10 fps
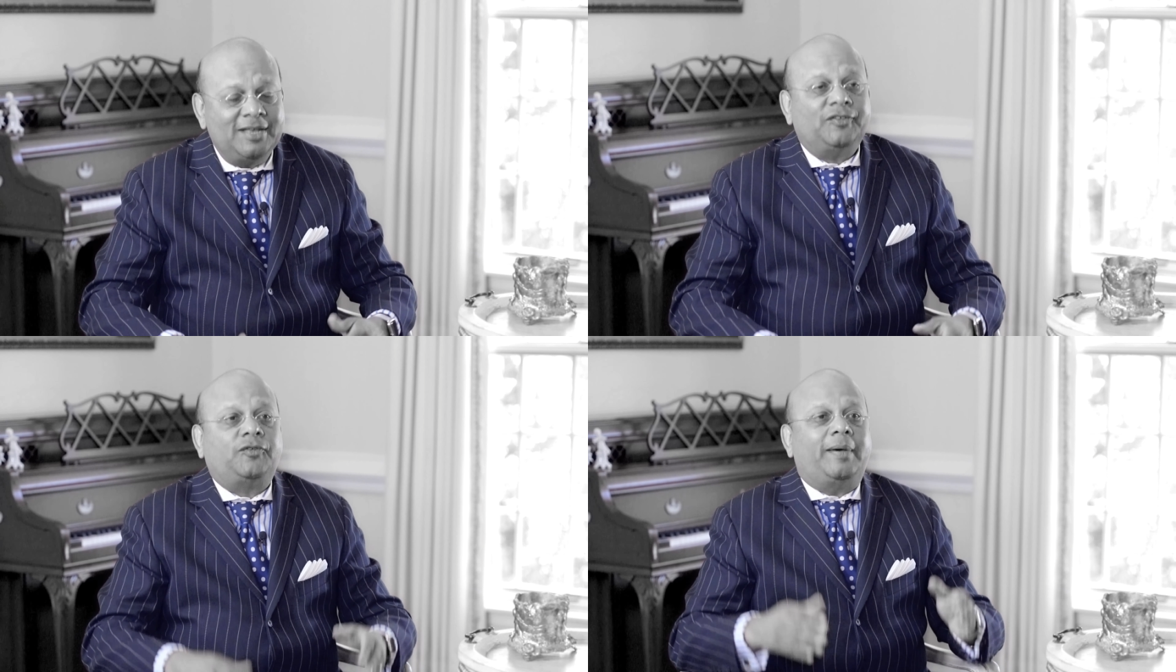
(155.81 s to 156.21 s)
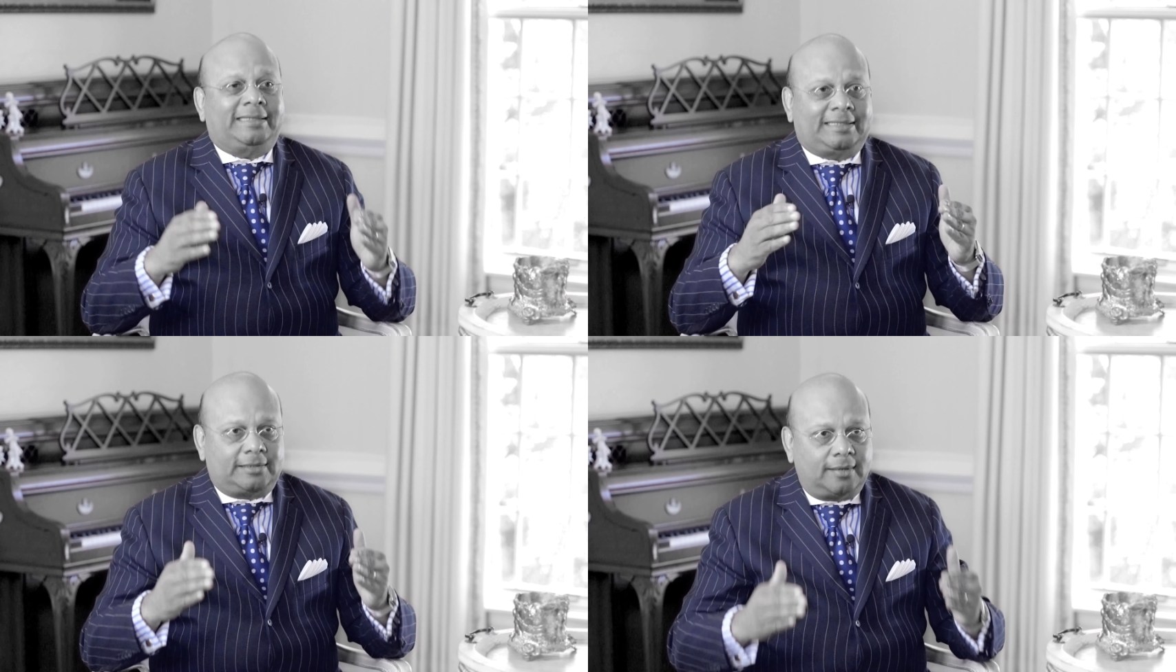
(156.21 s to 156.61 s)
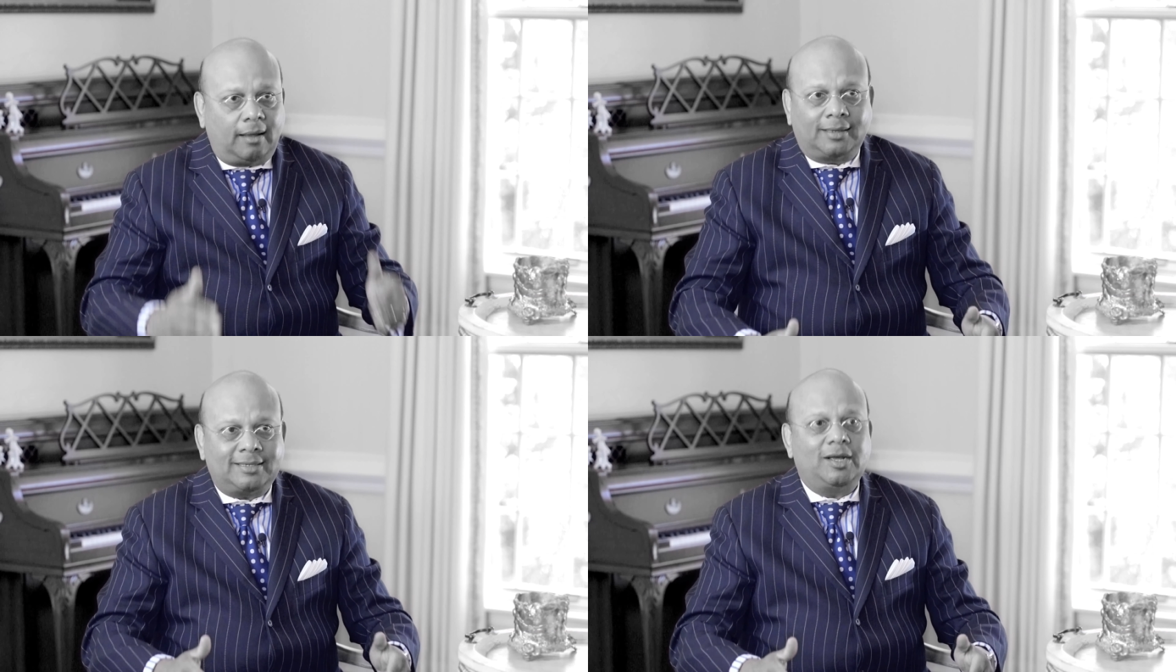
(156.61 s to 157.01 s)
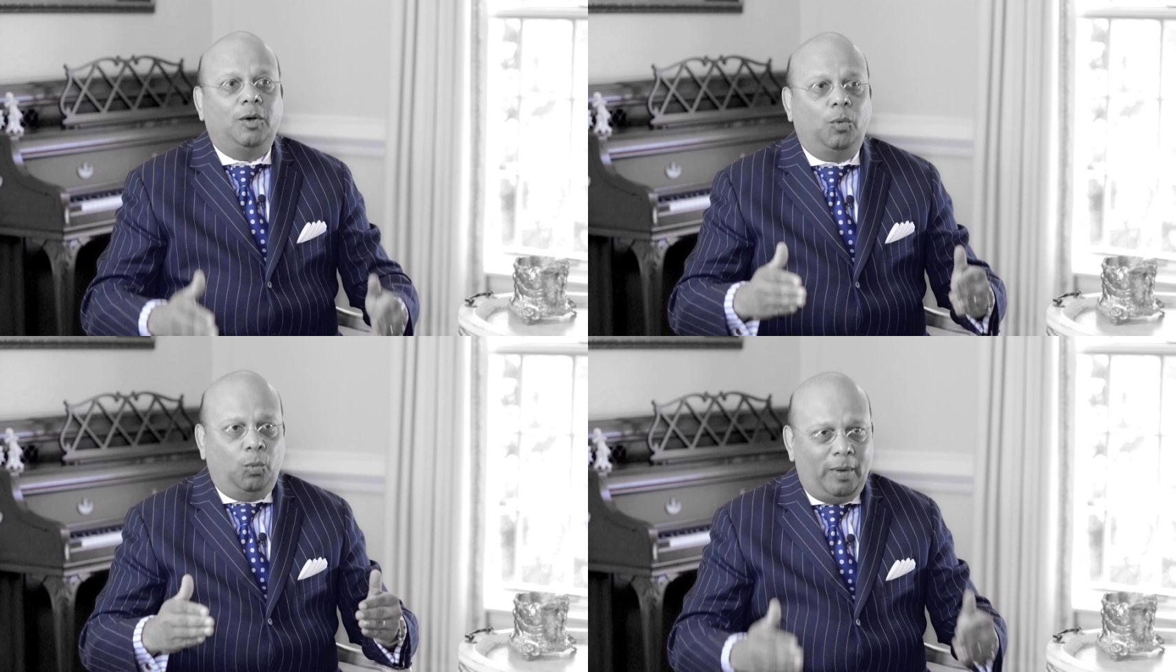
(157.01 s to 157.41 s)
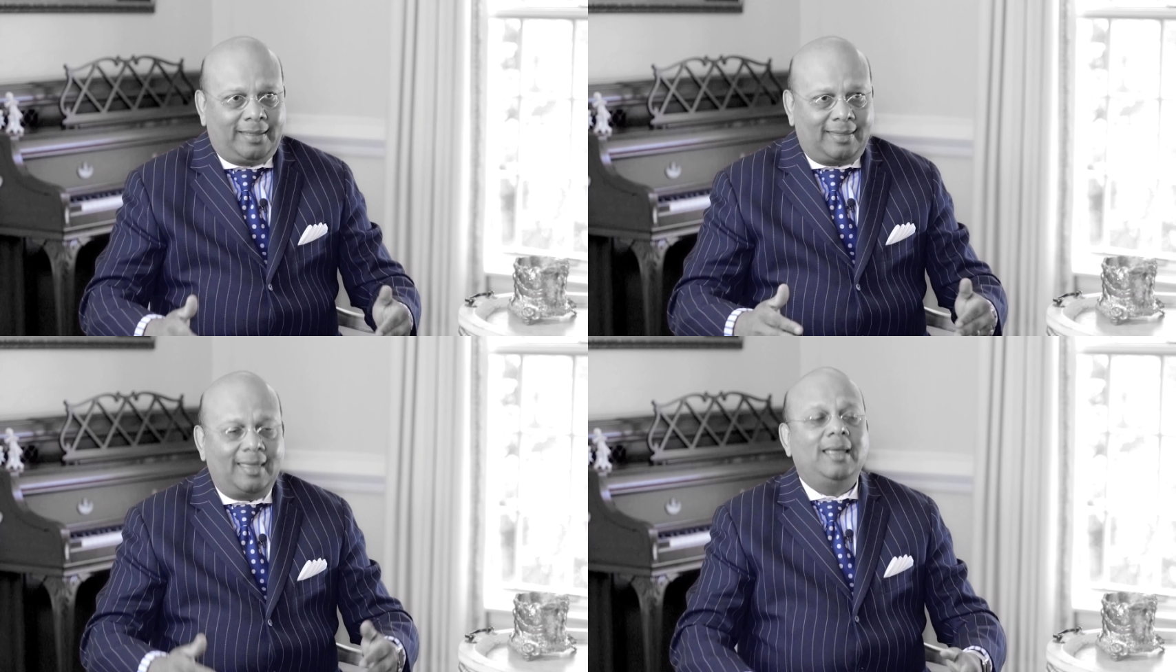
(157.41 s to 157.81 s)
So I start
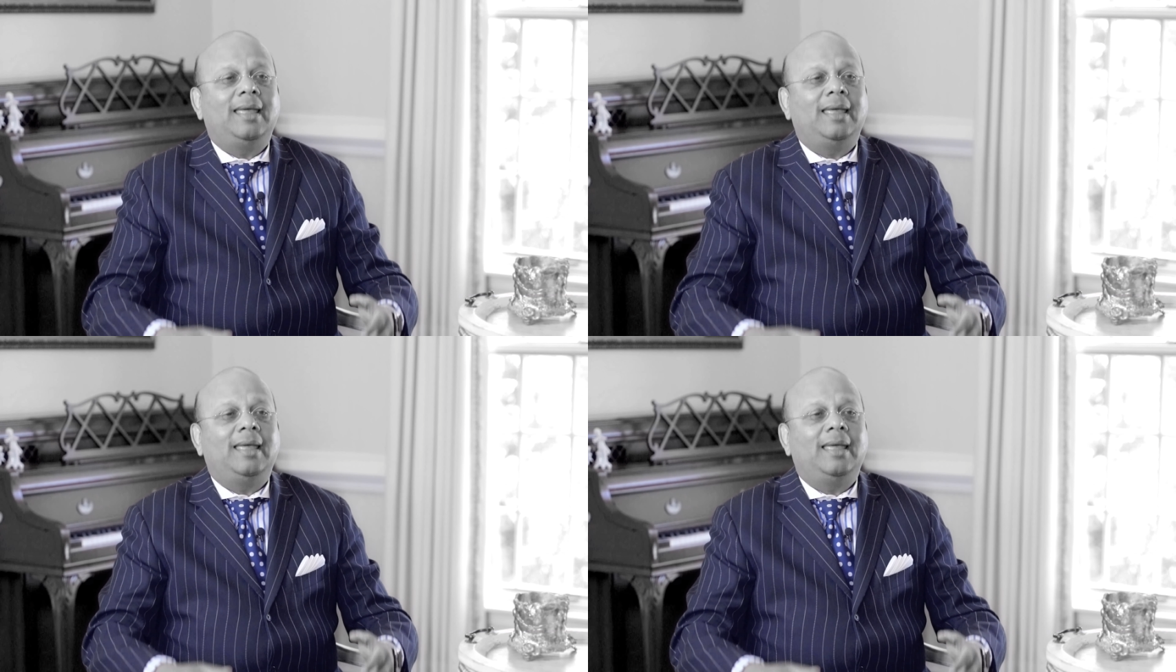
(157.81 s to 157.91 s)
with